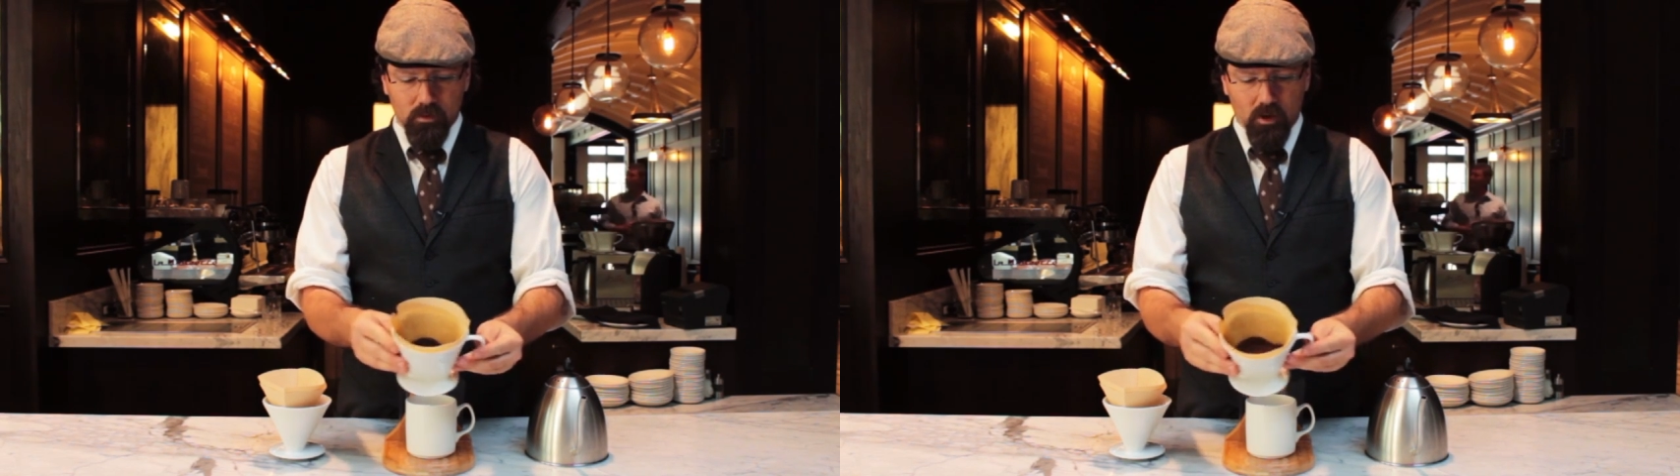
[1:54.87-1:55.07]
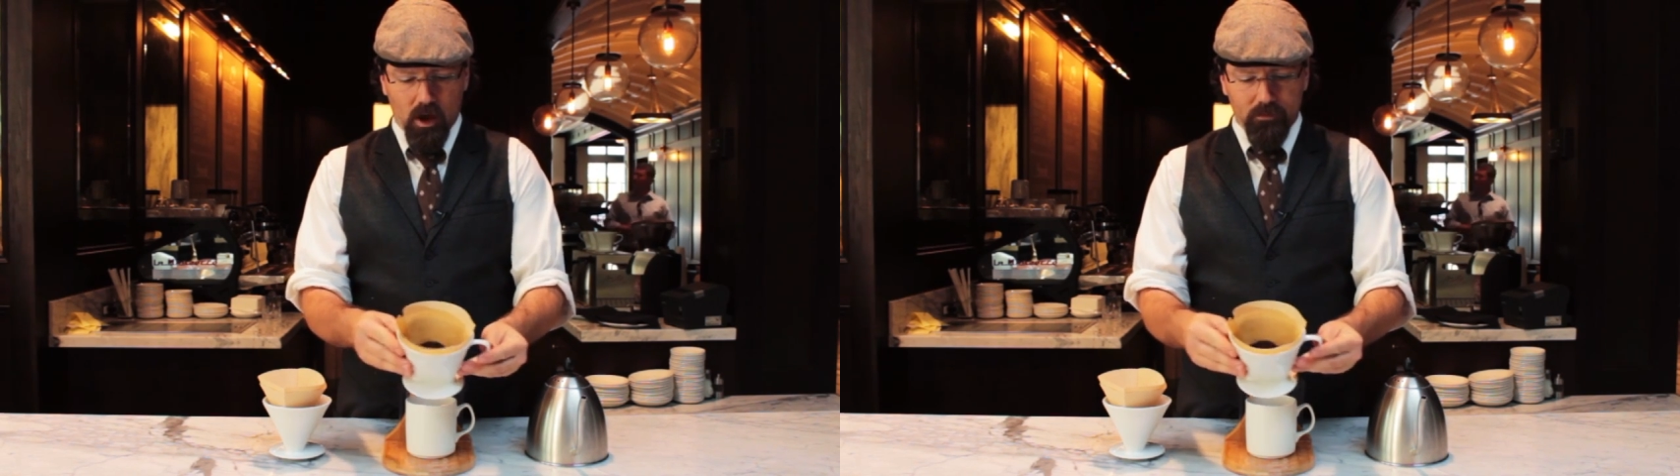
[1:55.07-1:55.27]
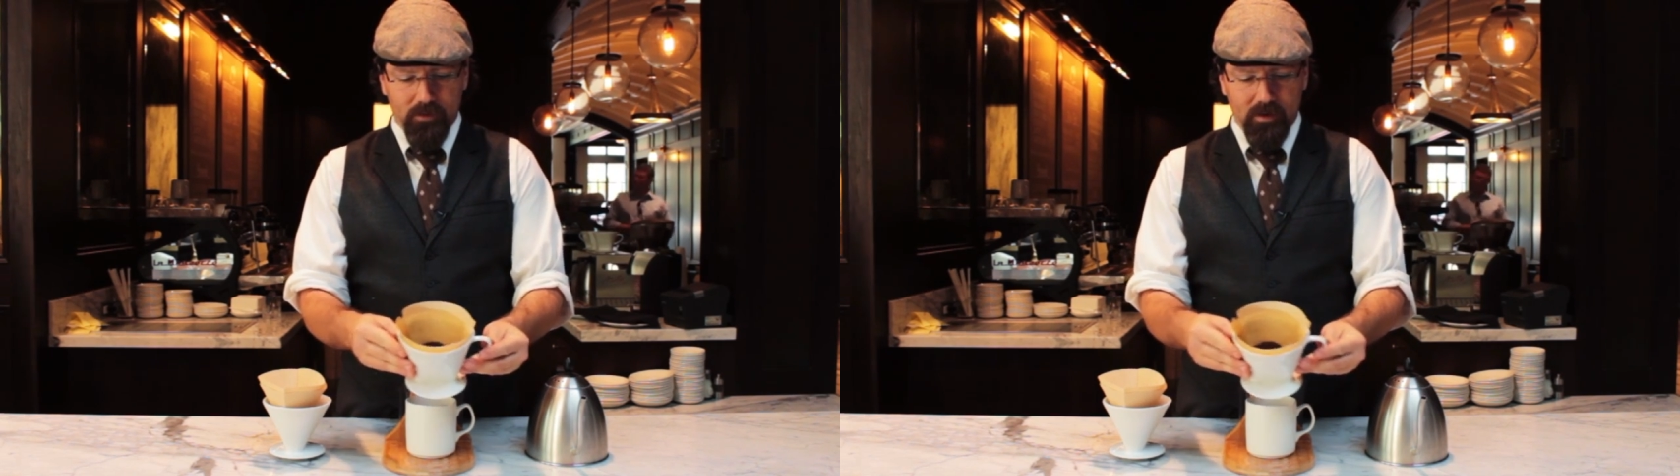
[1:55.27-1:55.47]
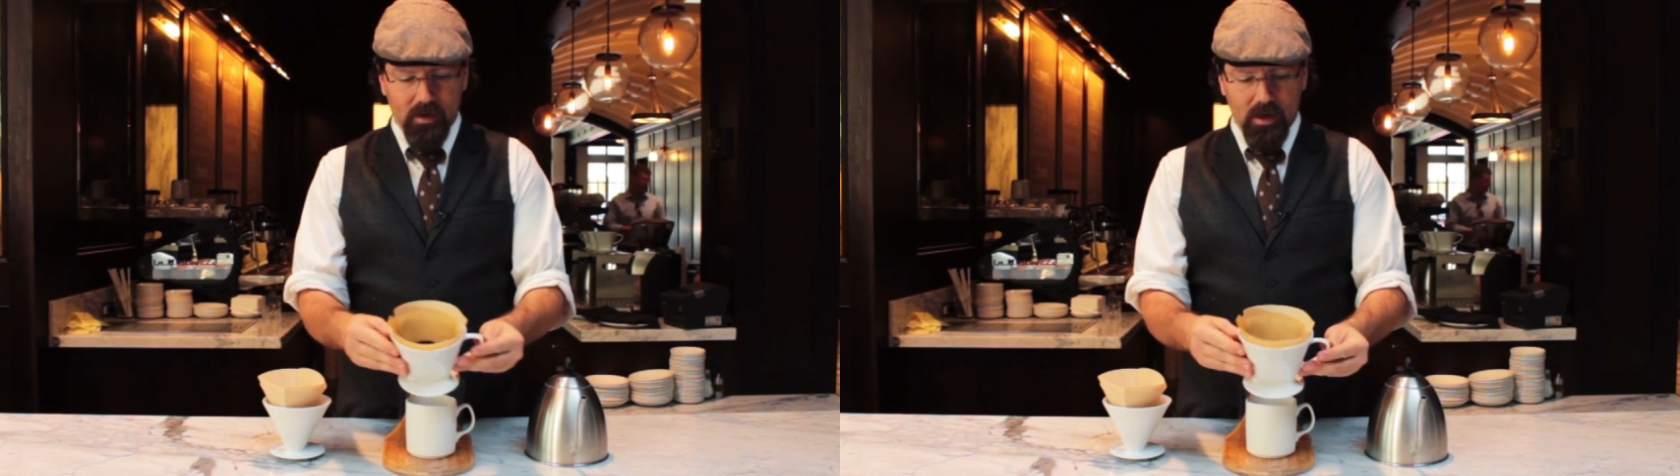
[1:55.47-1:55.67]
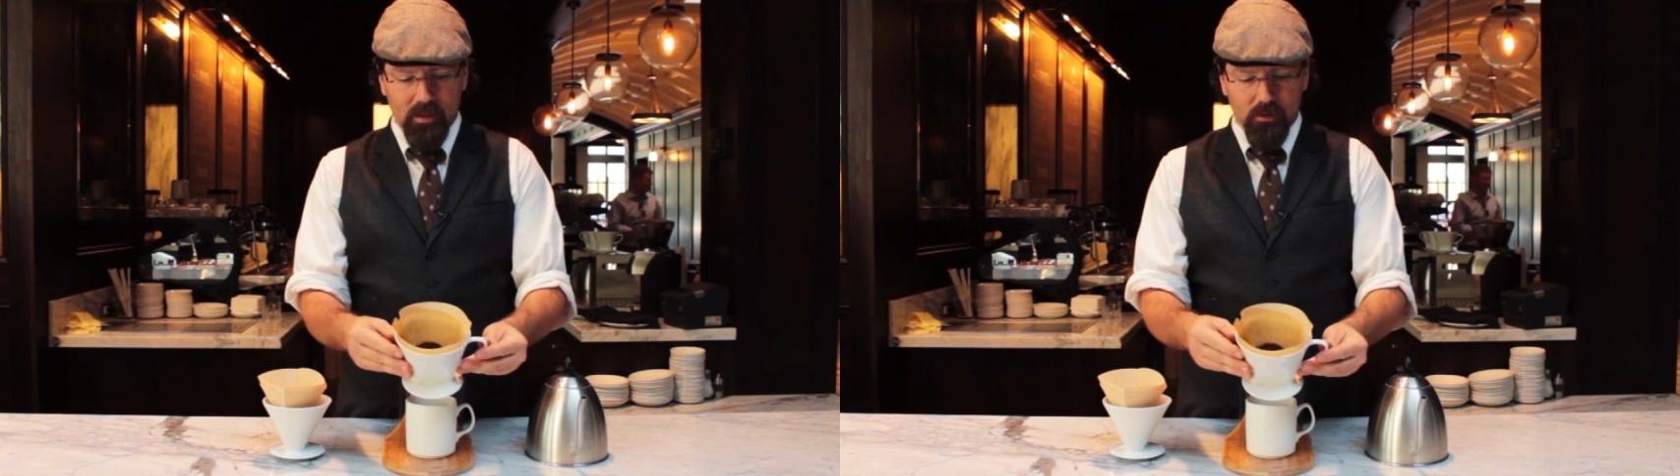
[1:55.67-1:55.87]
coffee
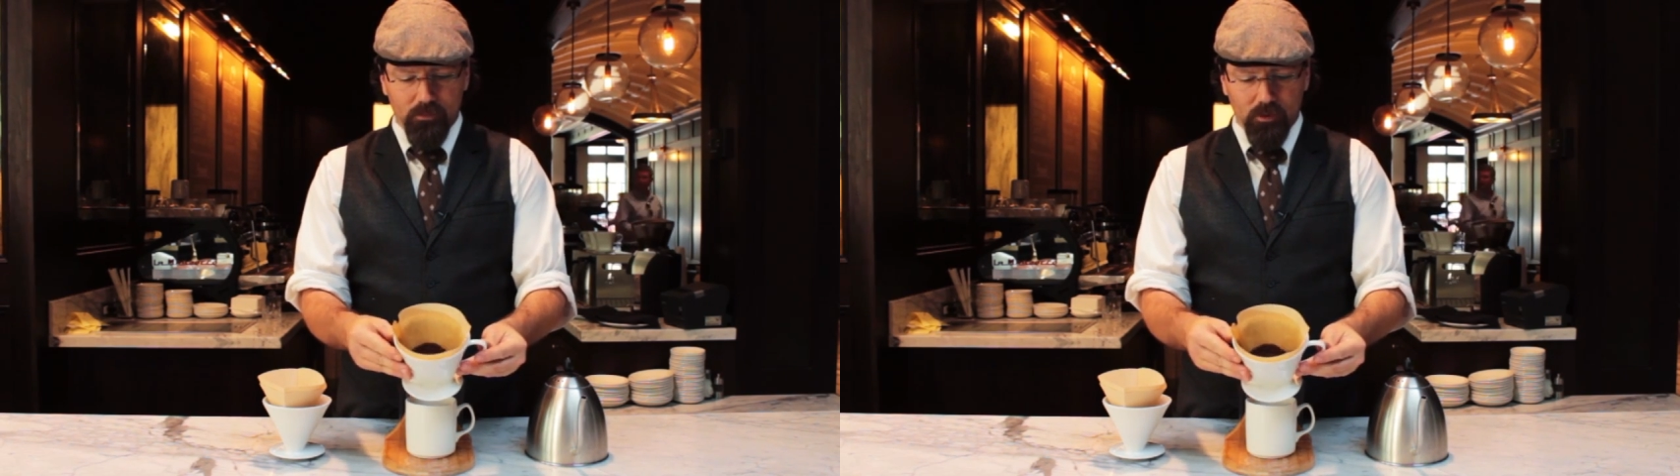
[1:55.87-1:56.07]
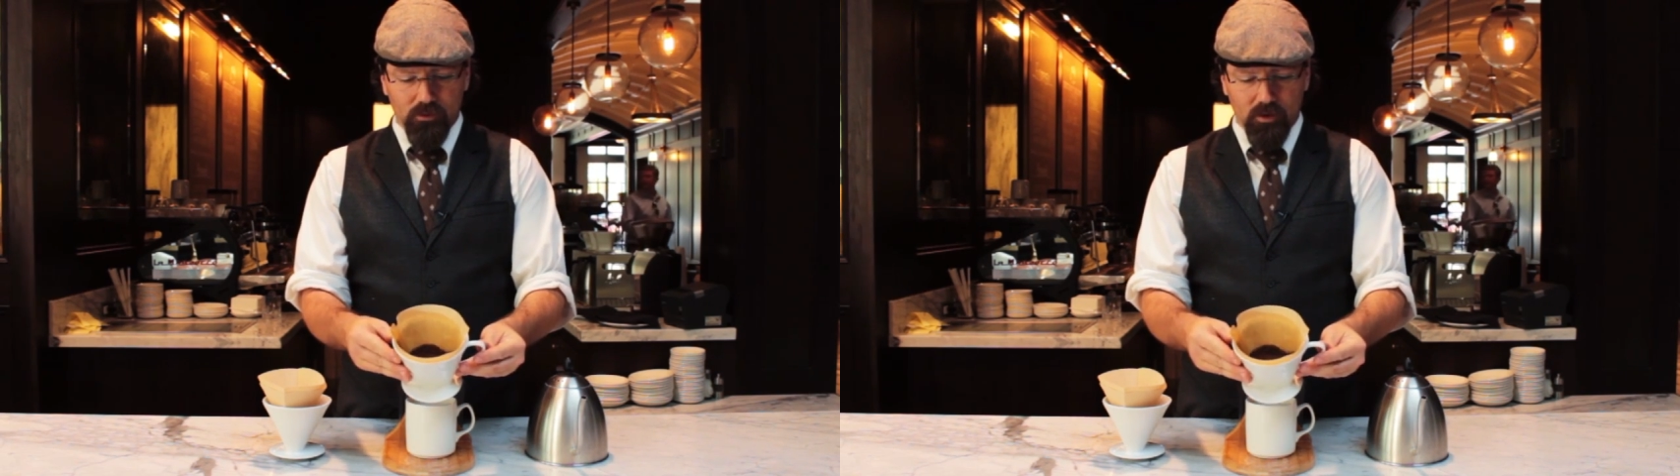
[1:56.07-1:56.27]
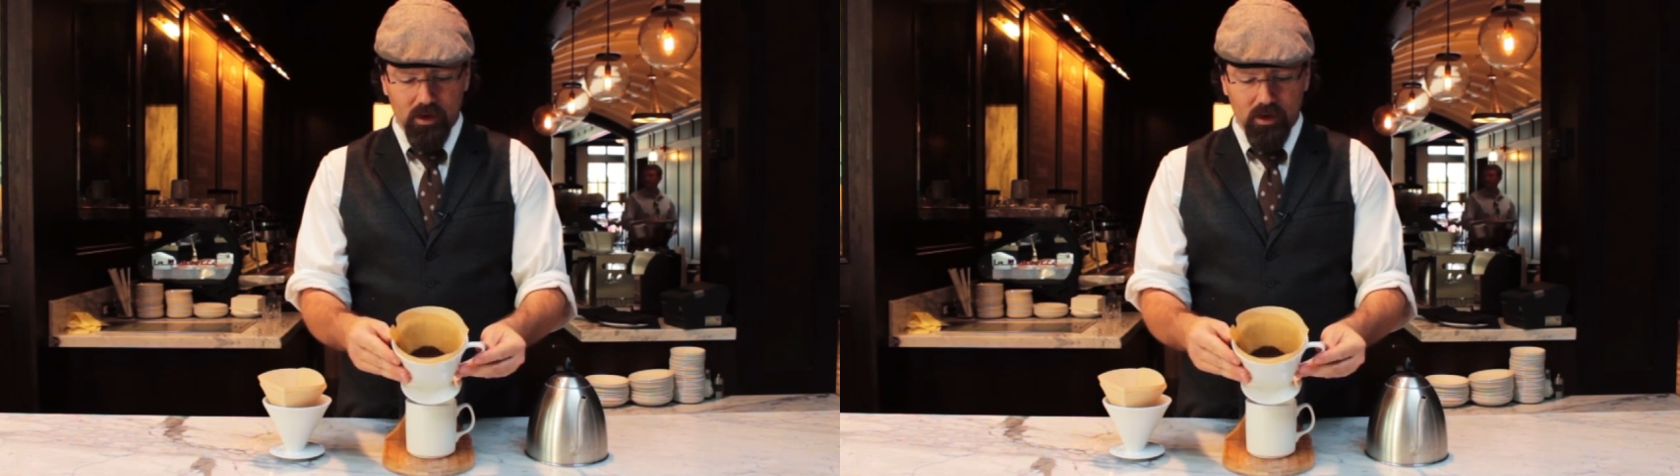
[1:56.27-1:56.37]
in the filter,